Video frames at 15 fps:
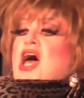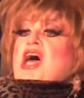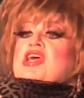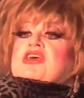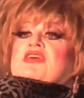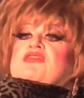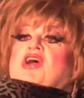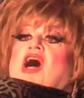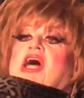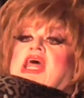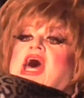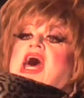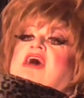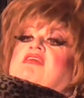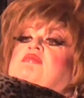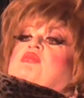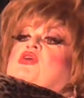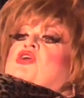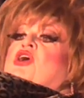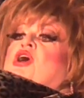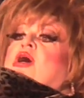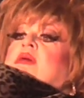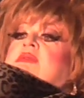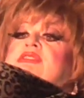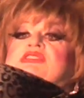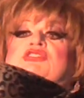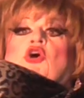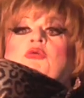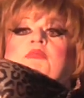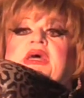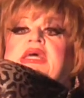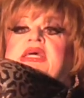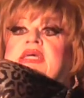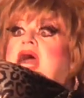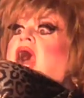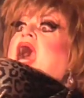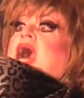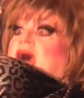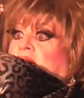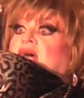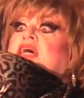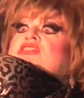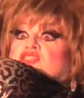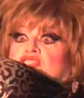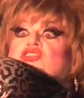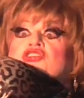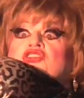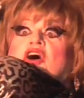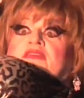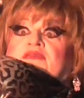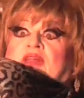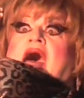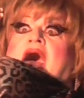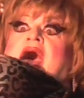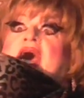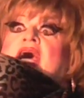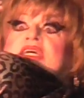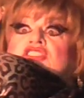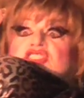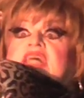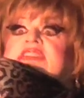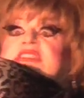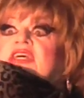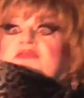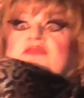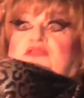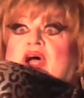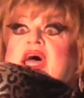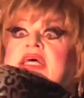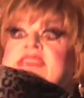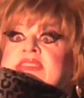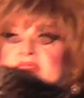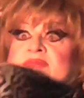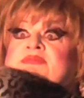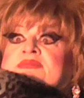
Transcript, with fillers: You gotta have boobs, so be kind to your flat-chested friend.